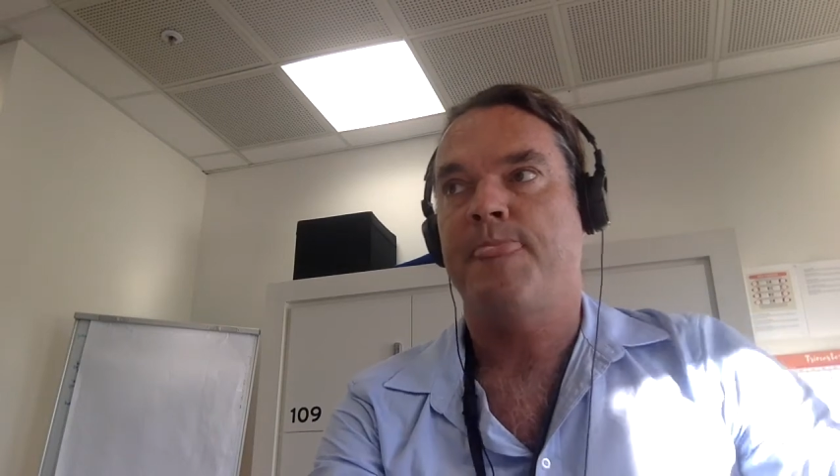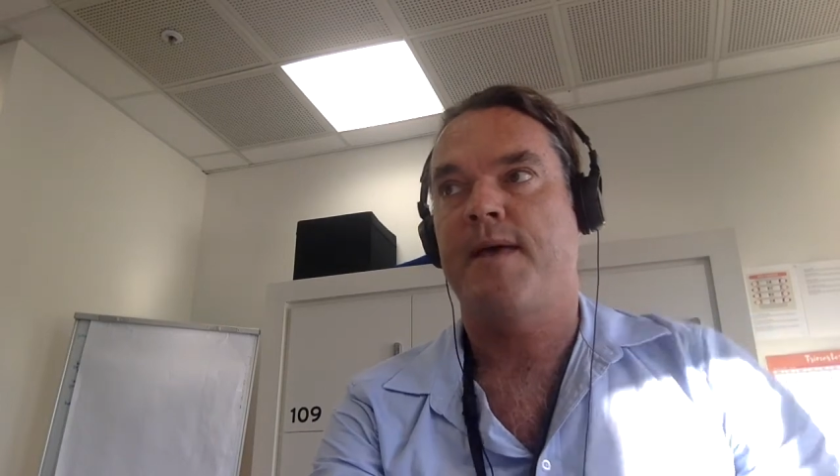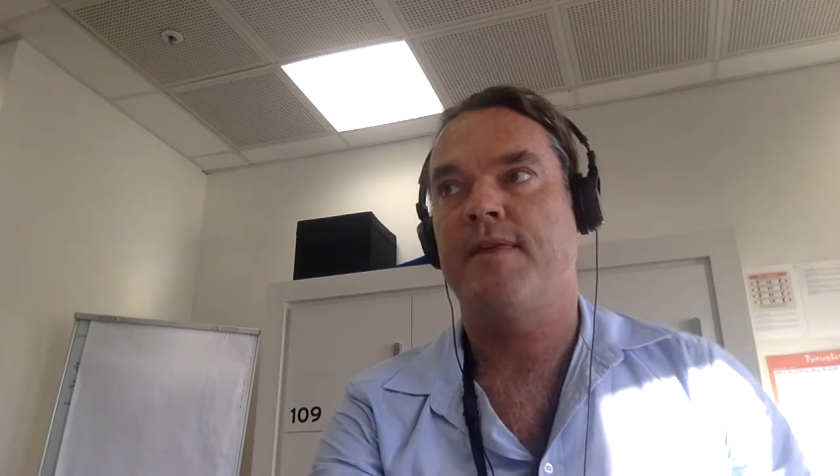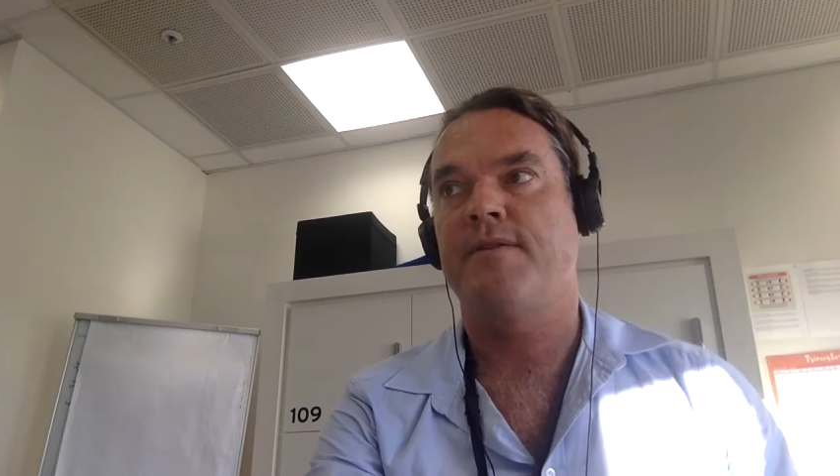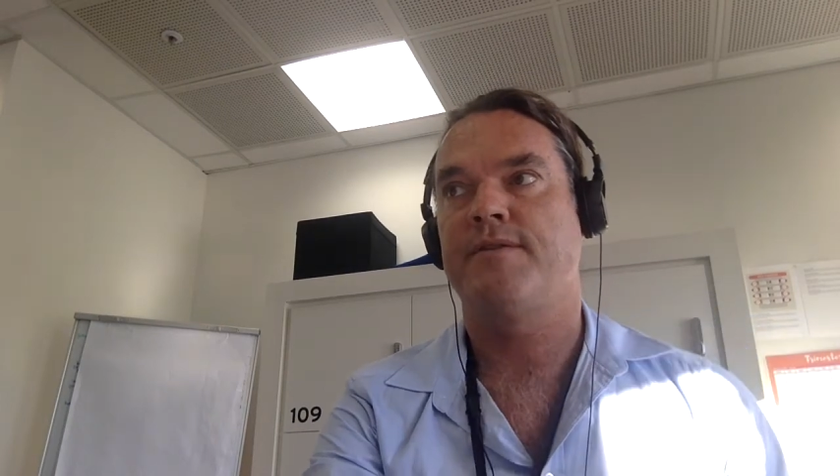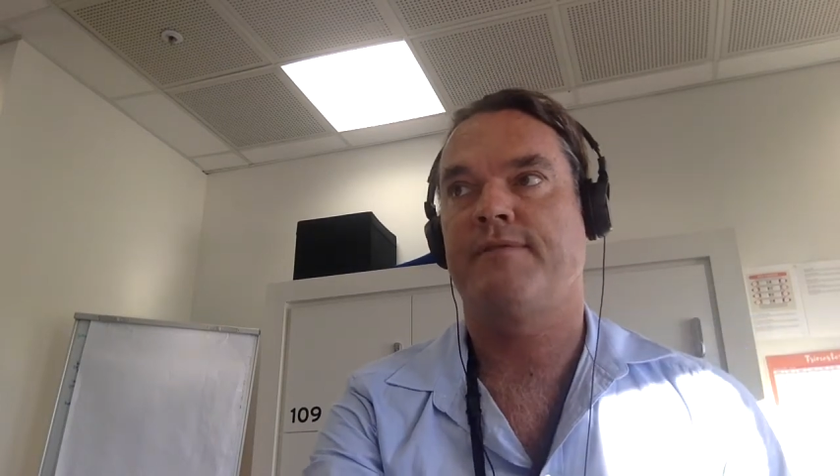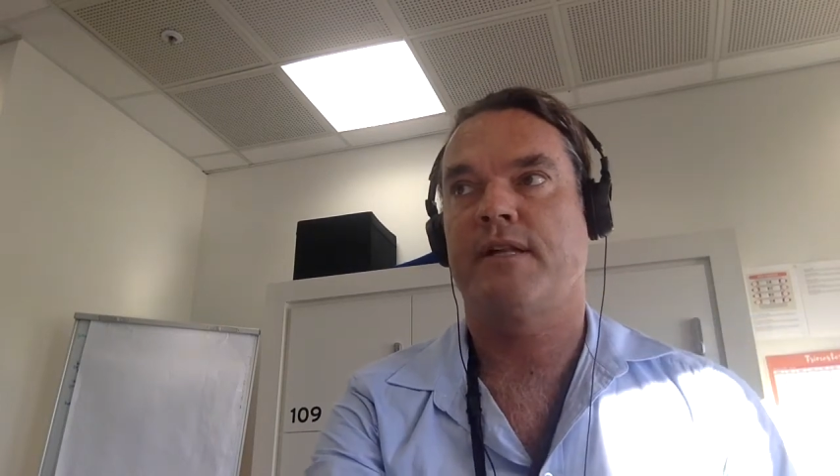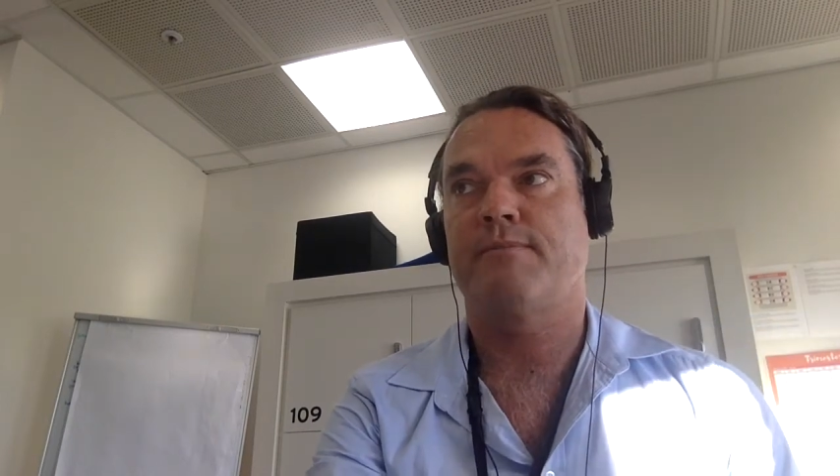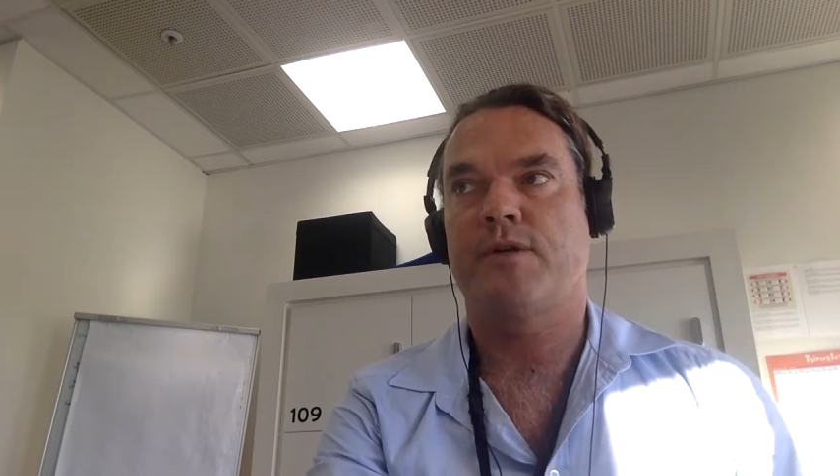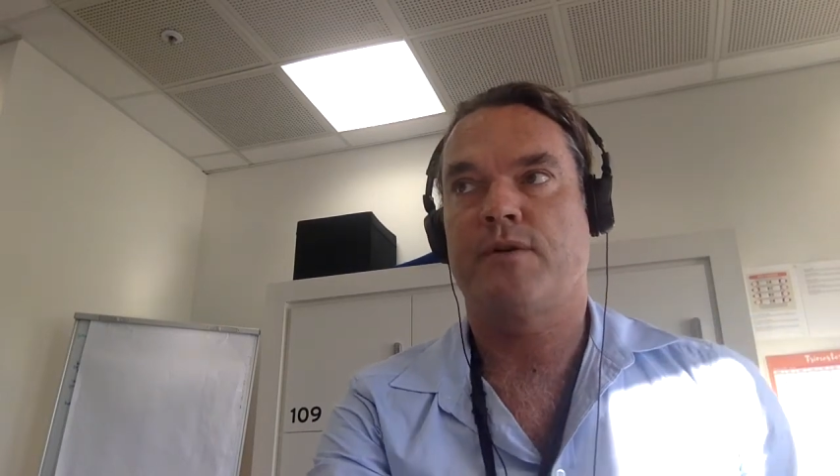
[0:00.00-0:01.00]
and then the
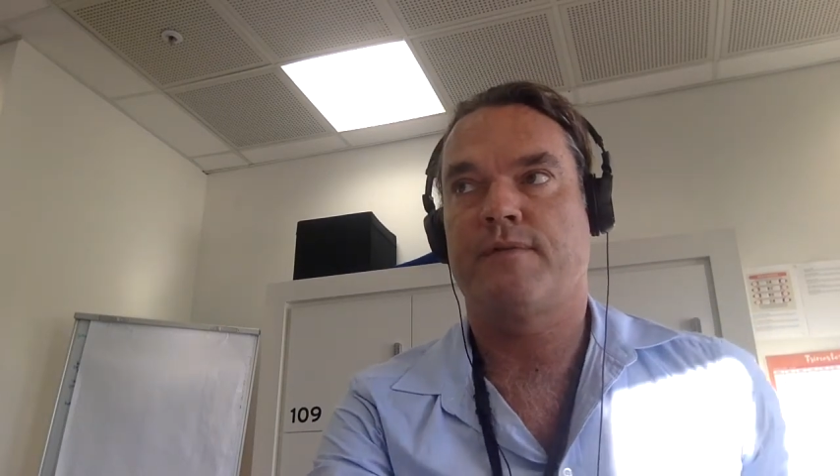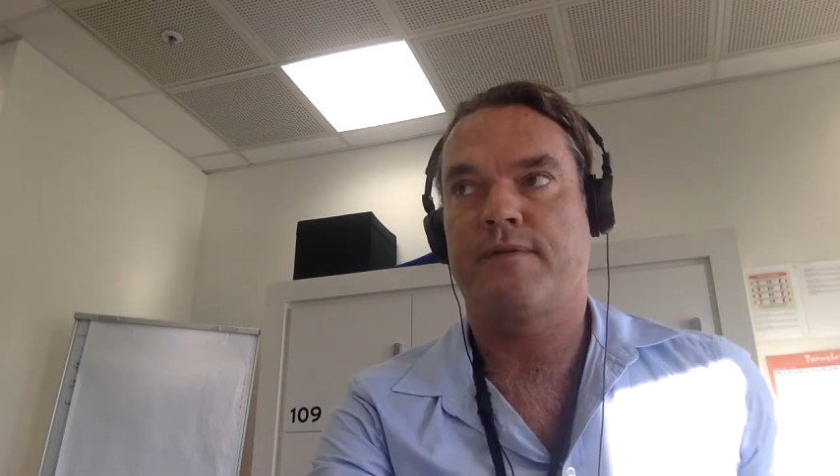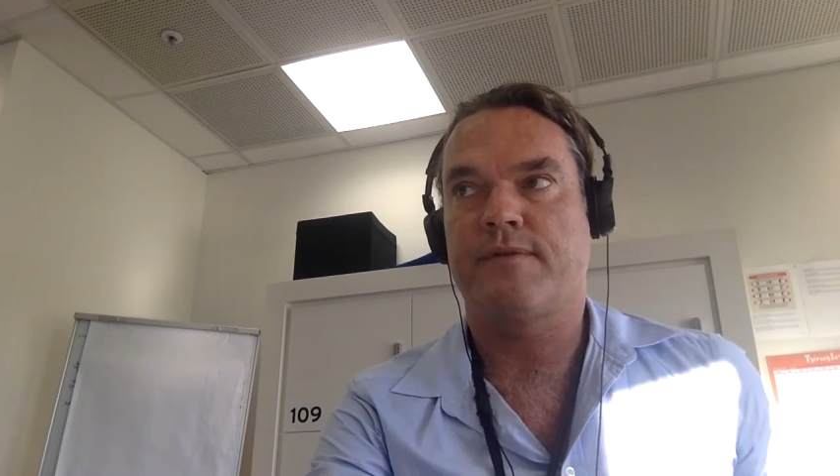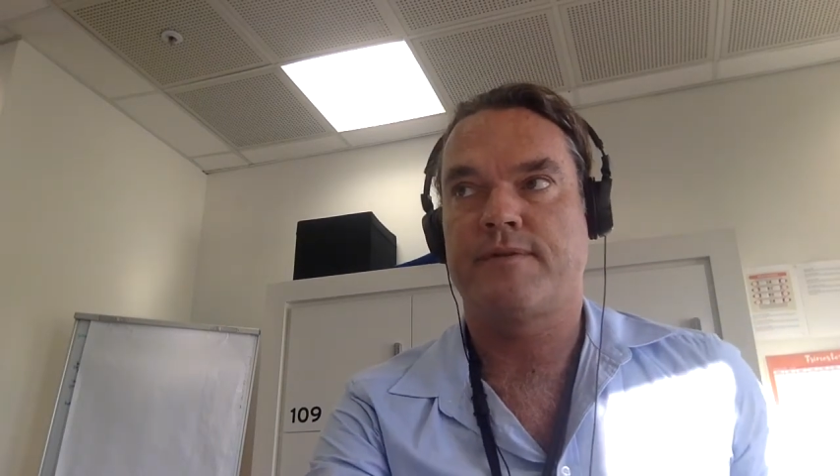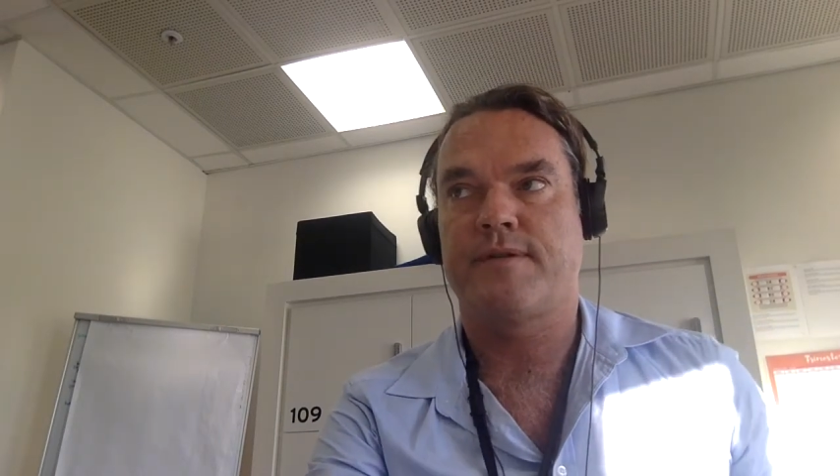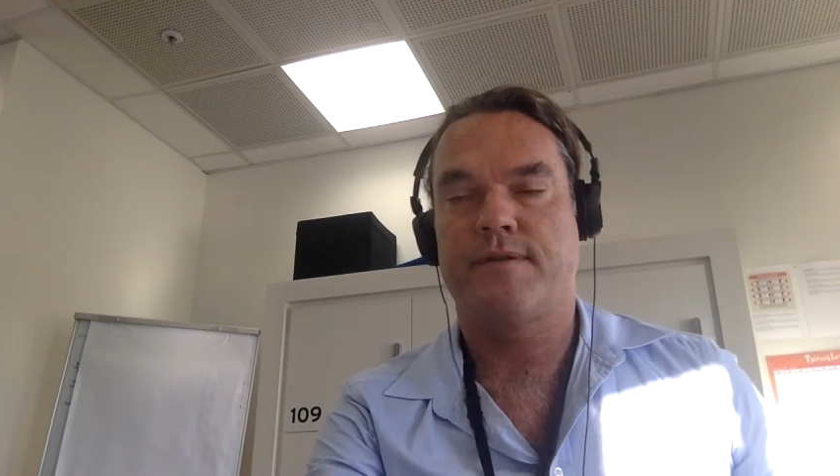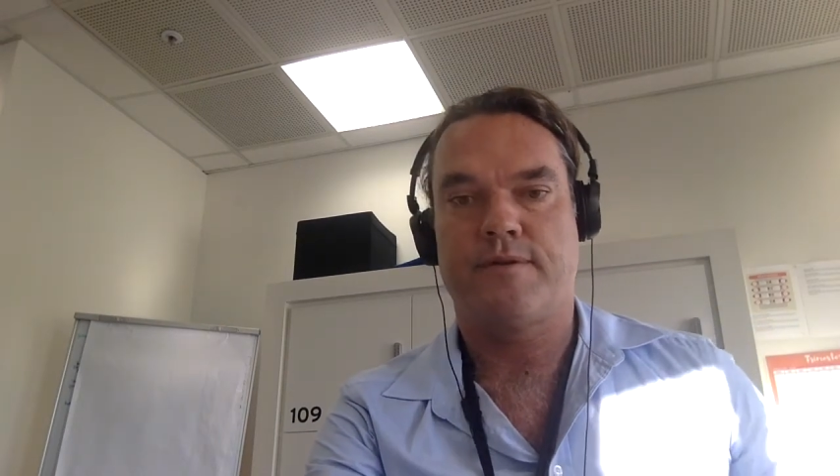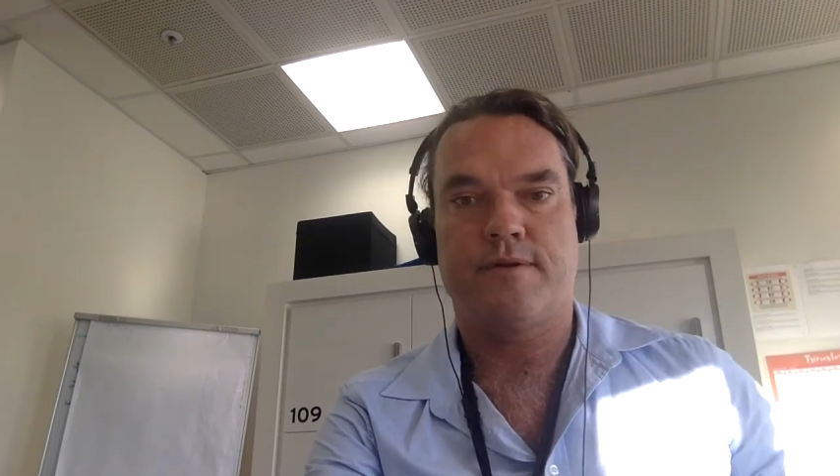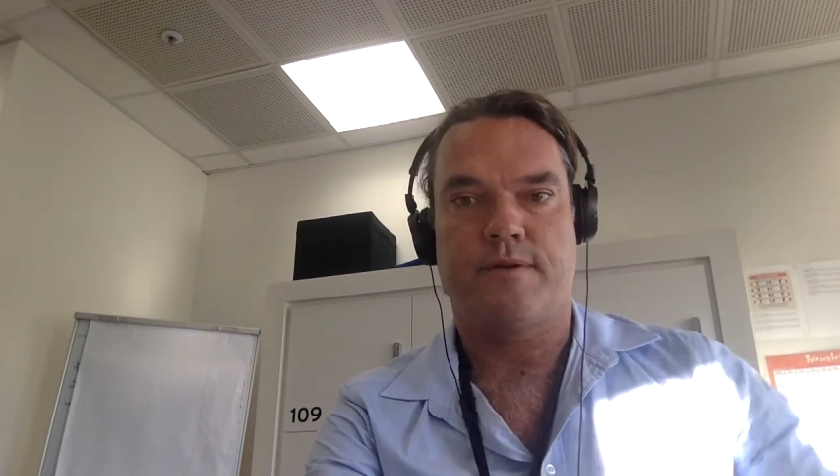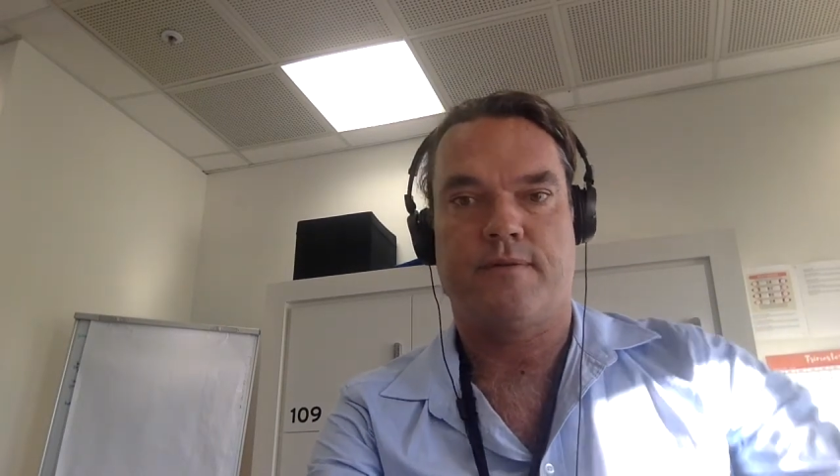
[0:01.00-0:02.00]
development of
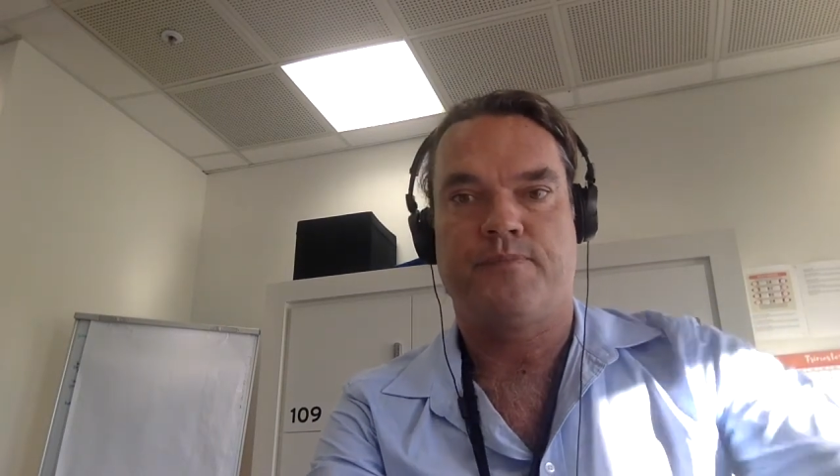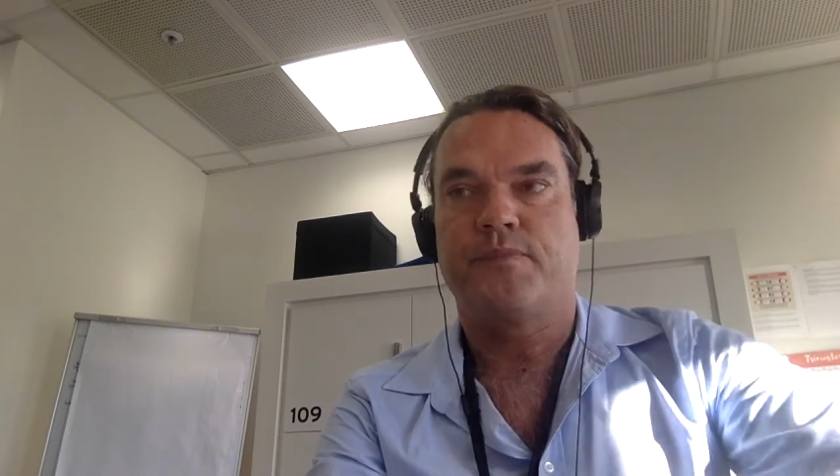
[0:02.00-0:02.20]
the